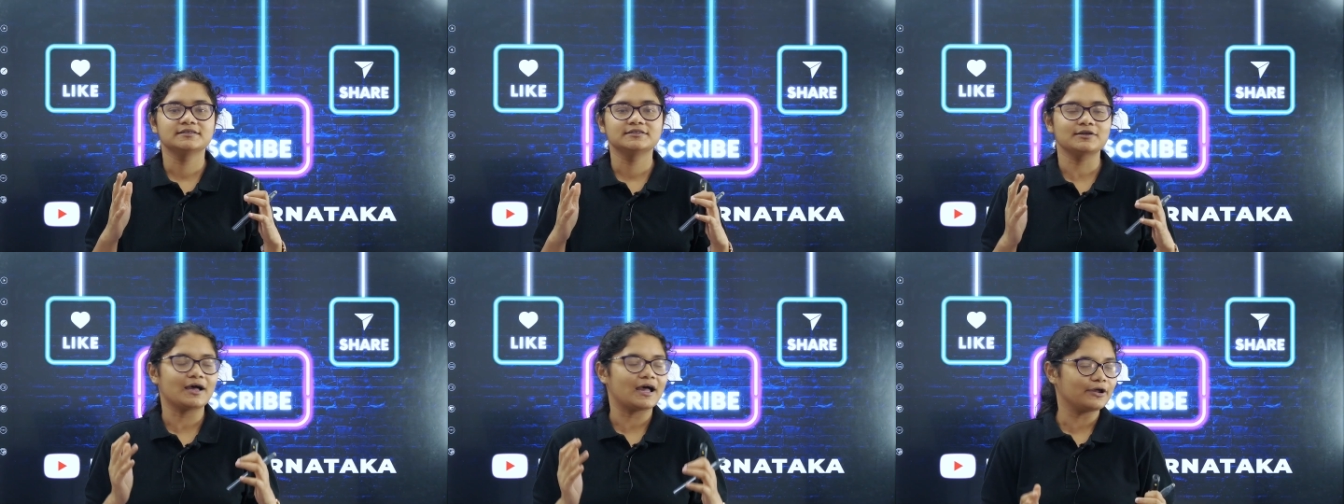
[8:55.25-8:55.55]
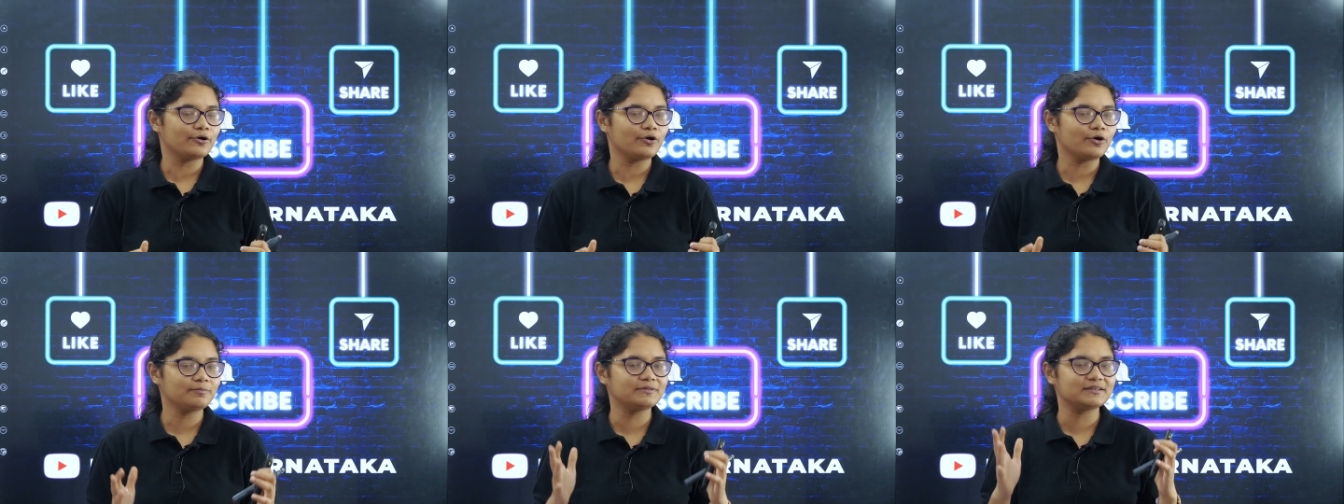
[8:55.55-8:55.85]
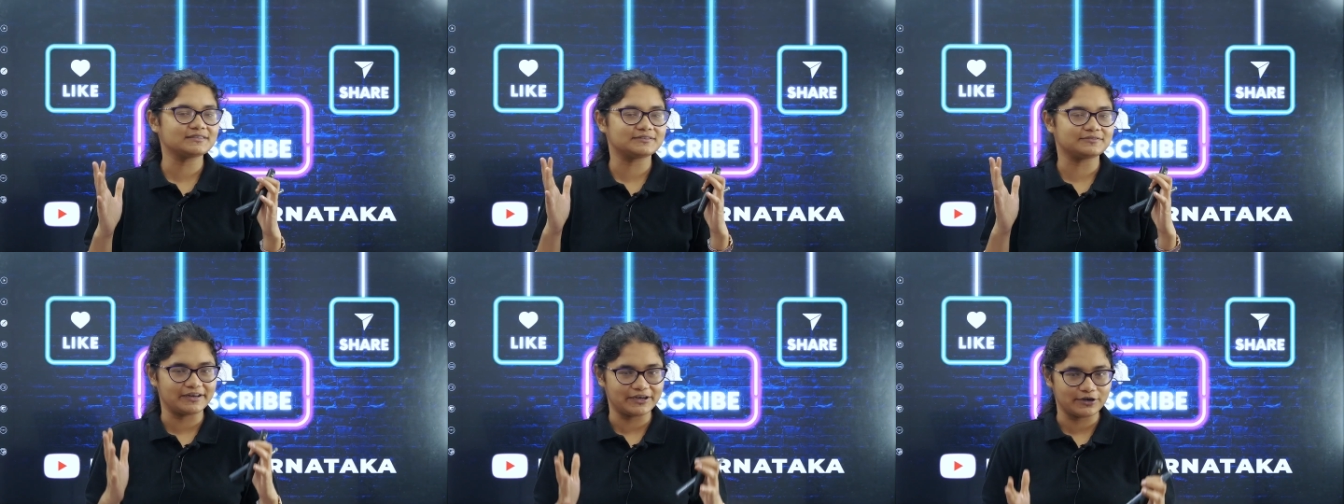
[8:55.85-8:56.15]
so I hope
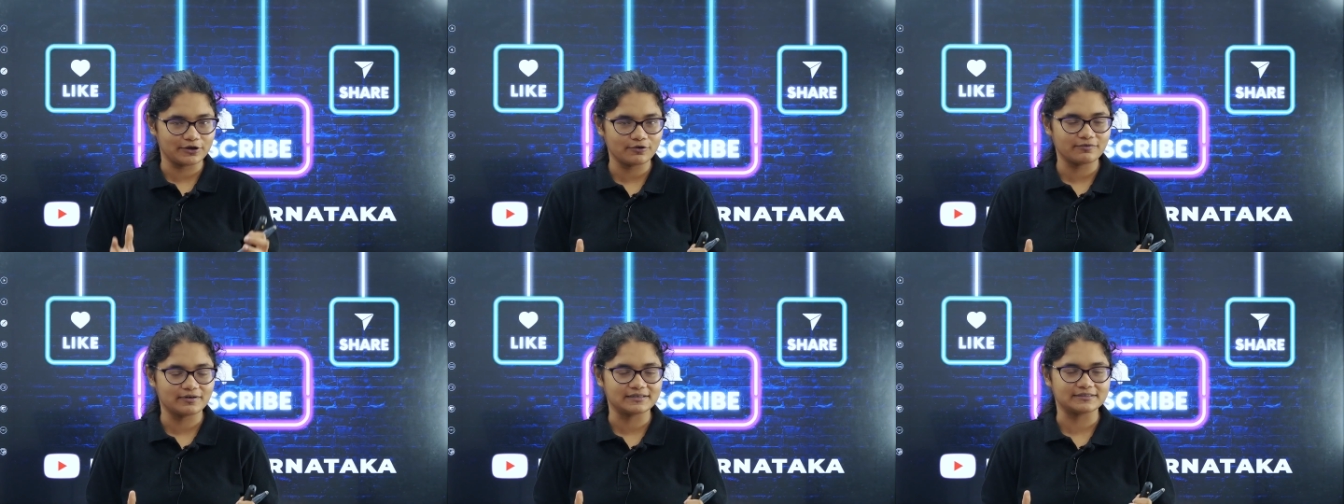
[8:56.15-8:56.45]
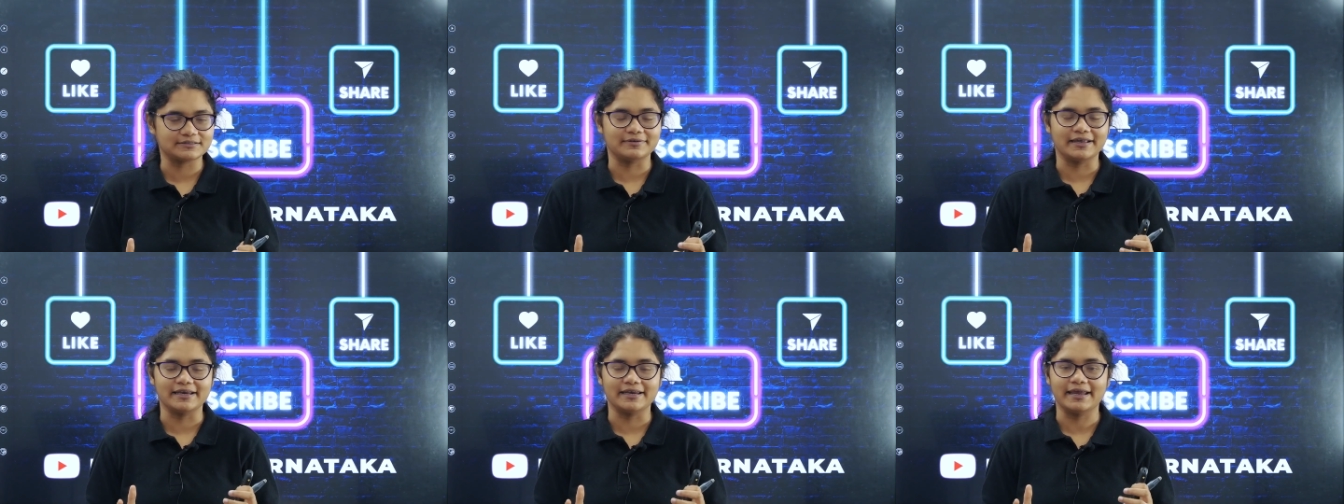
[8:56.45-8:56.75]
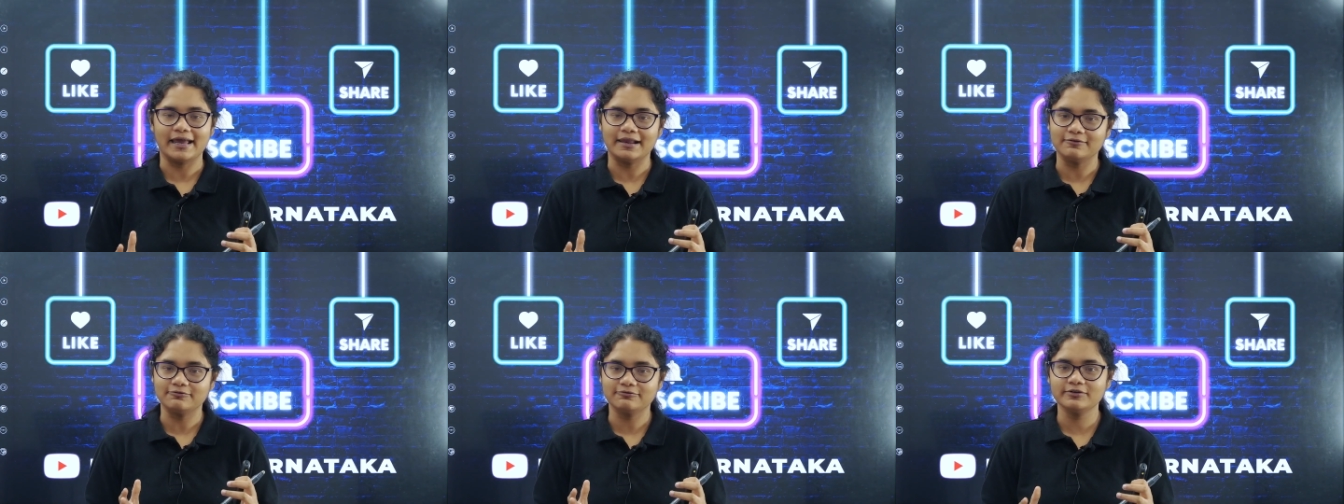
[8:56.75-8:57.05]
this video was very
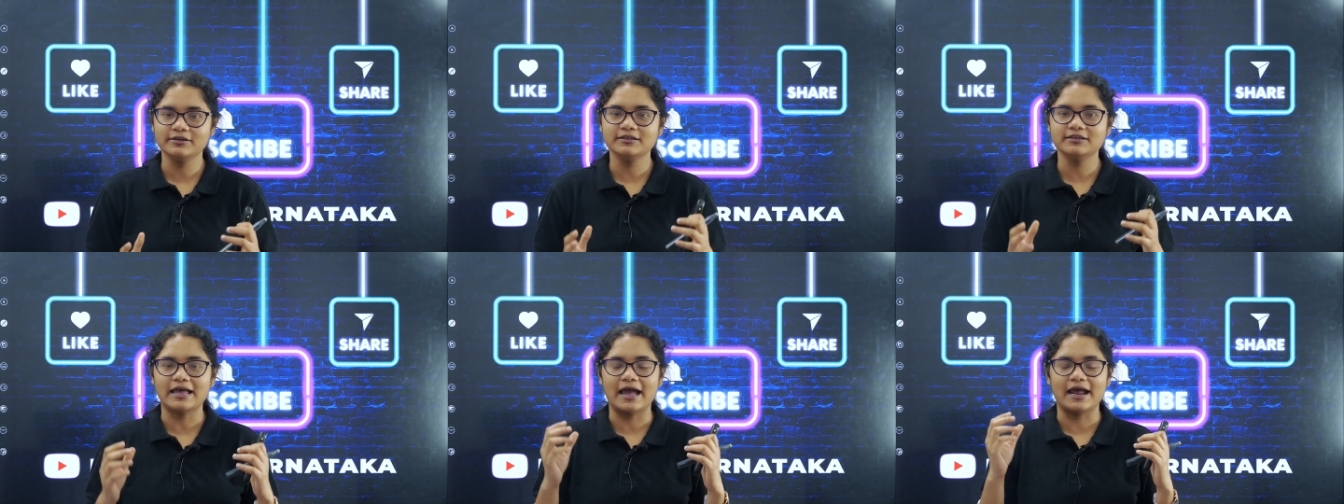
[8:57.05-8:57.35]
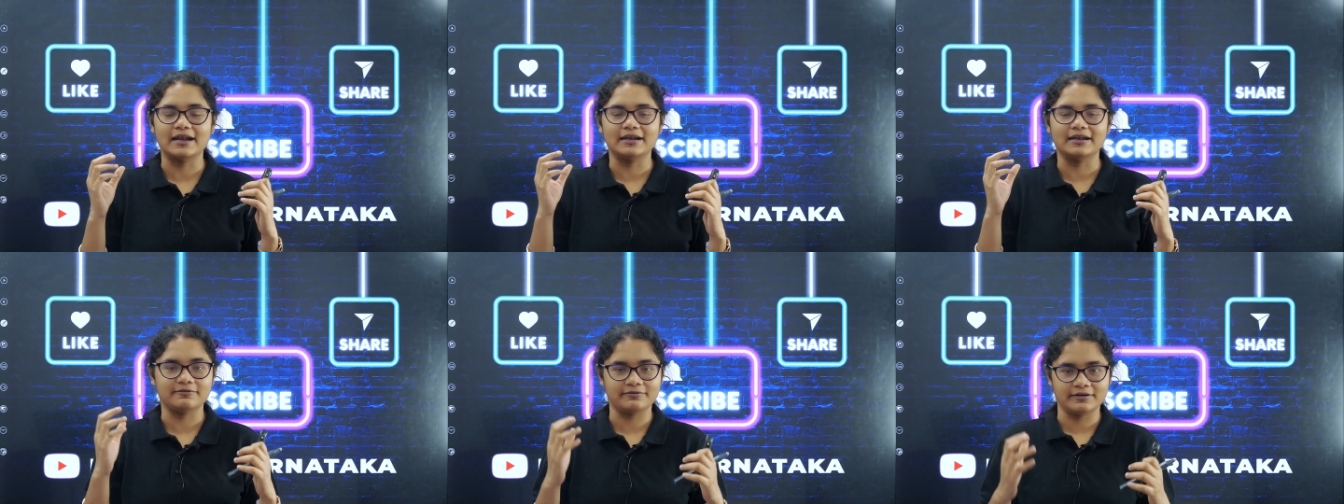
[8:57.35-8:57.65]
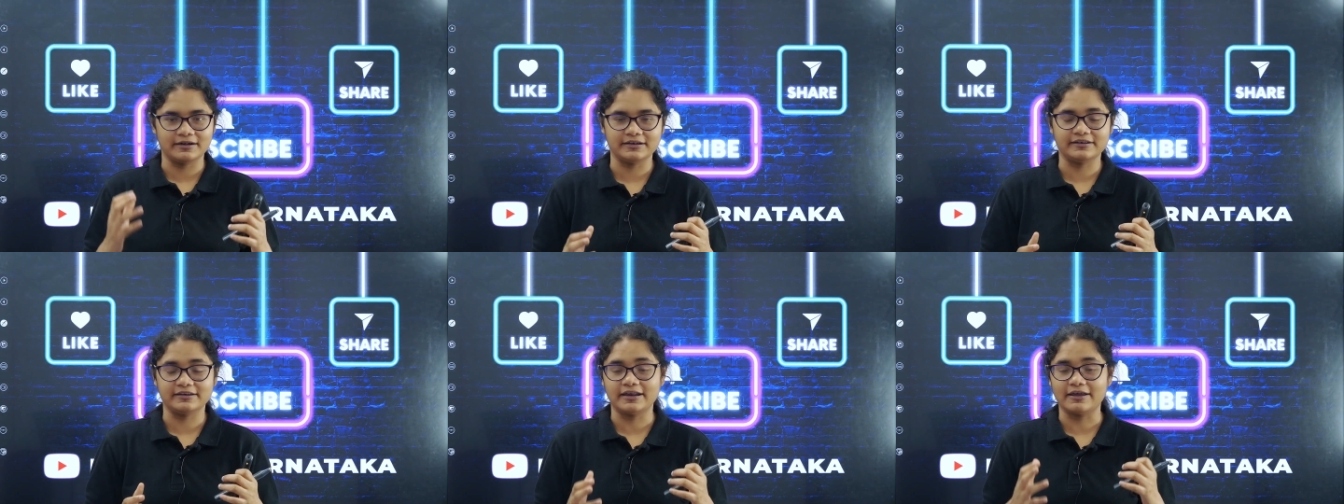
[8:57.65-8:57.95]
helpful and it
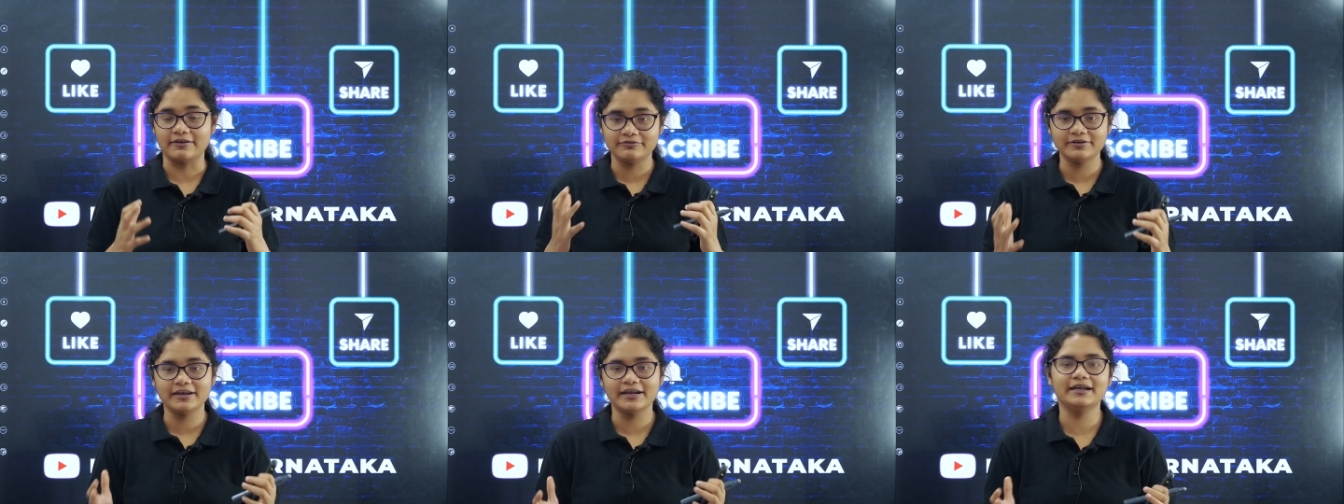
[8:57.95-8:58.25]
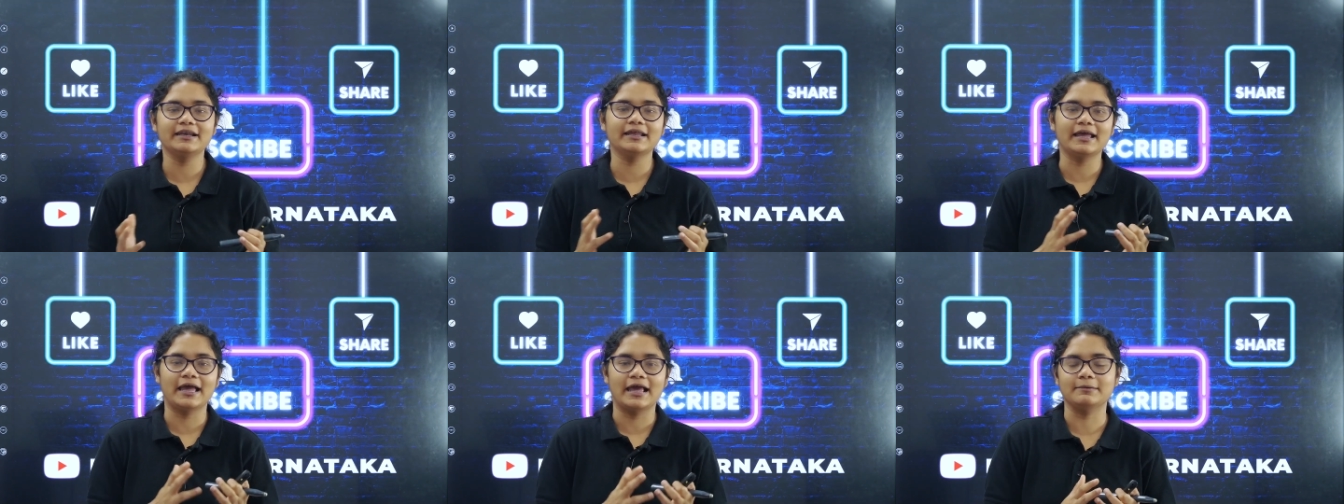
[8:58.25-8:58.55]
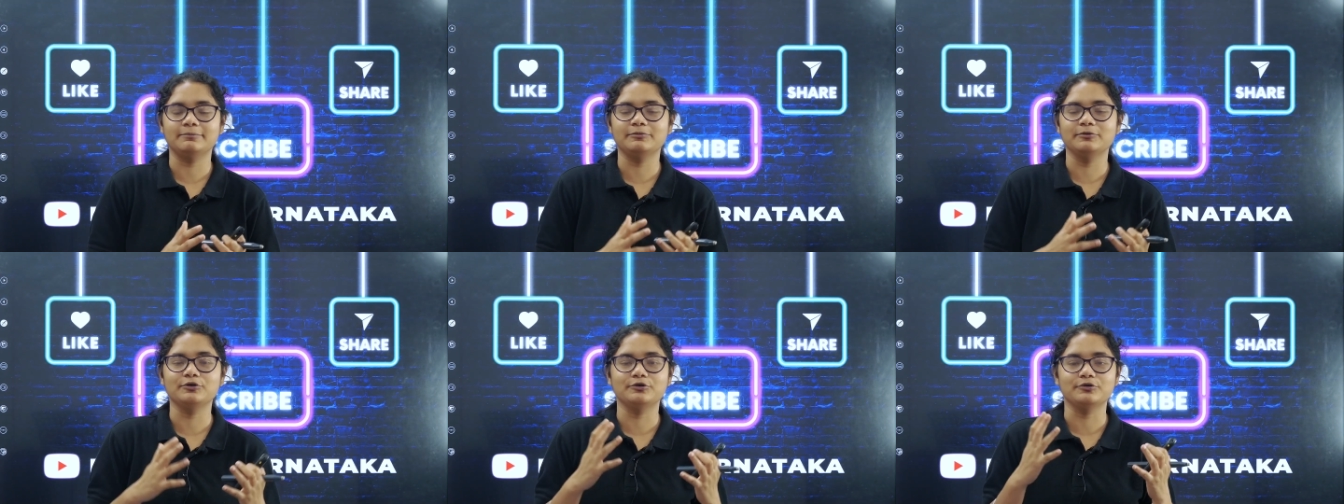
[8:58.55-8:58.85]
will definitely
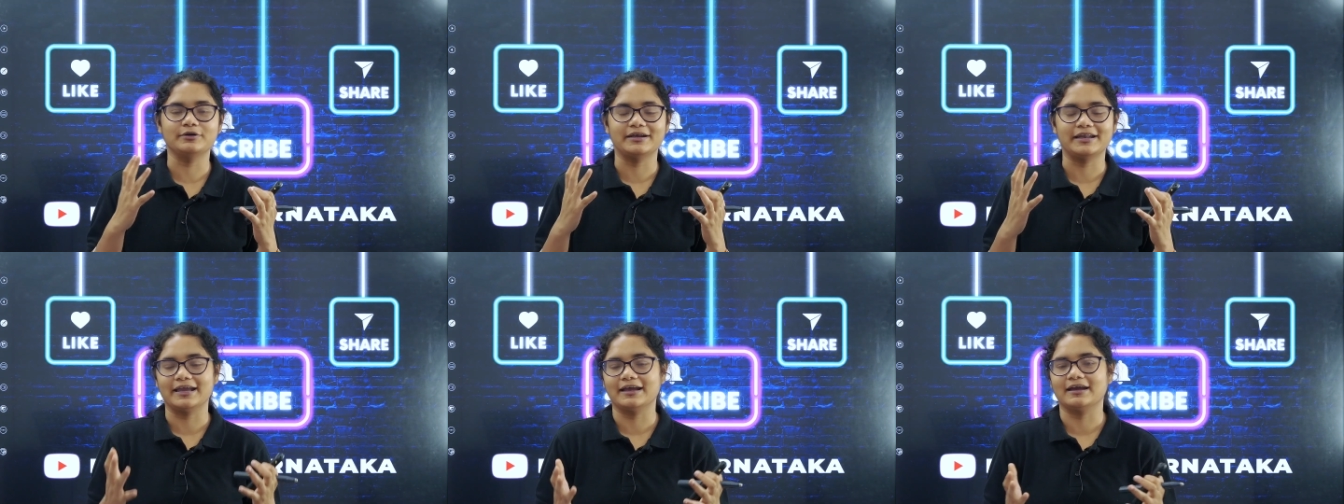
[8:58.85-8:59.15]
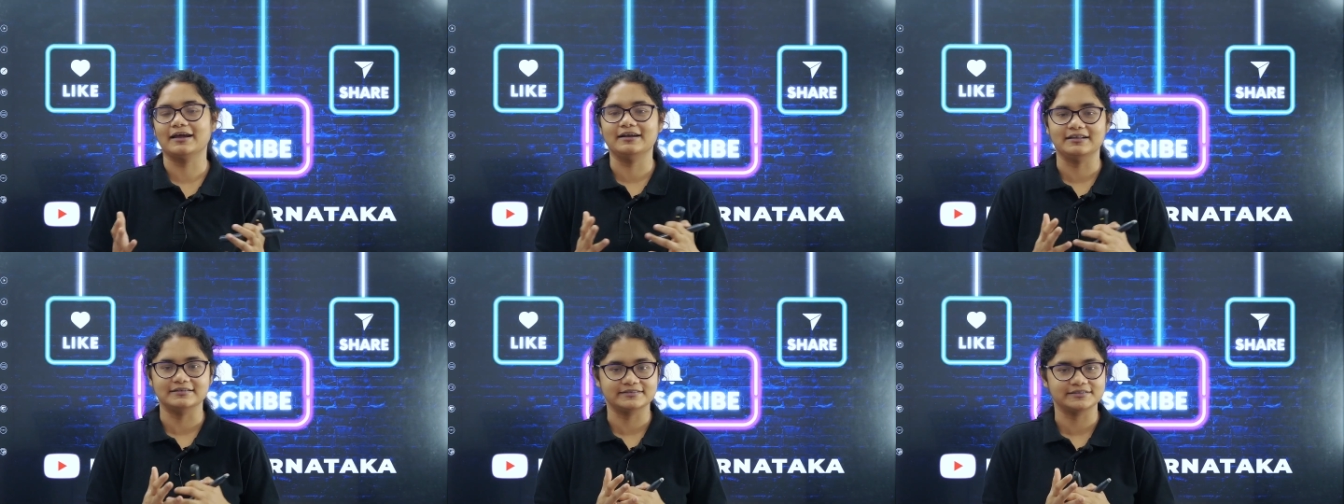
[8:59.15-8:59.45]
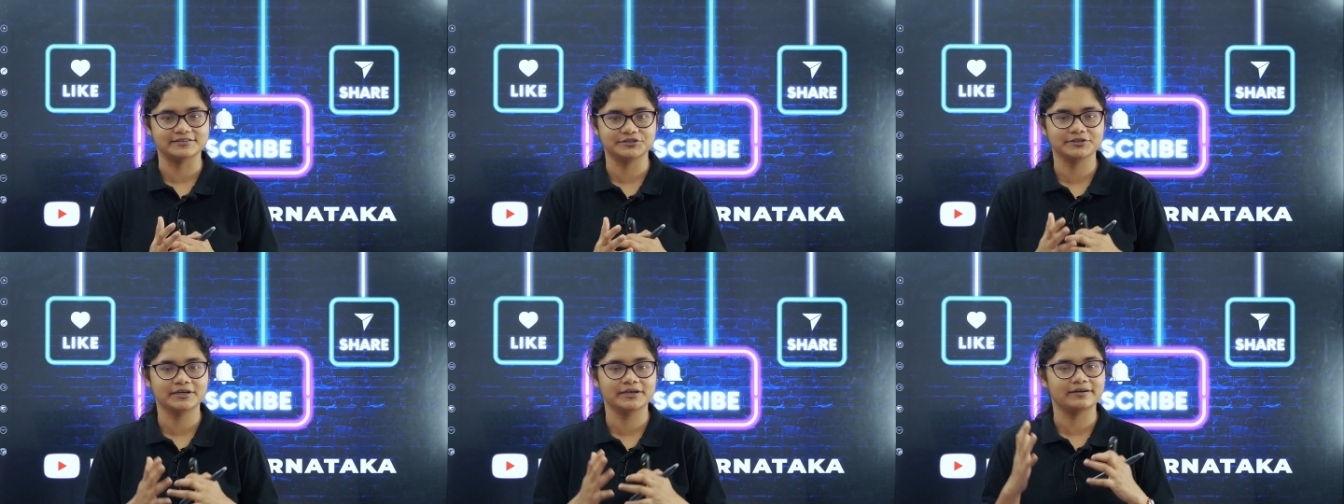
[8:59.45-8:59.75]
help you to take a
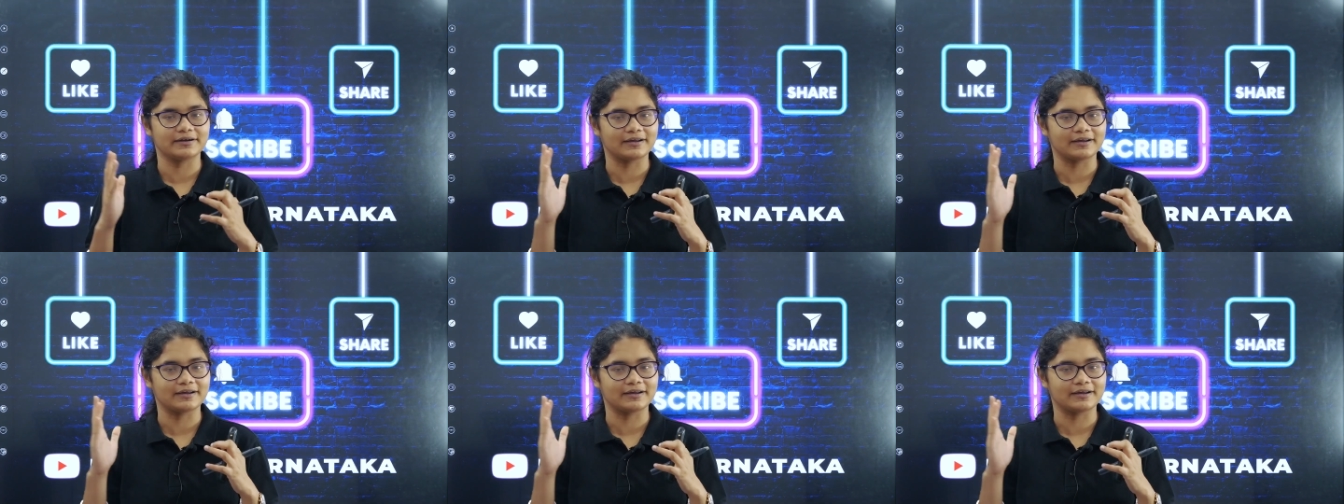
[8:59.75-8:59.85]
decision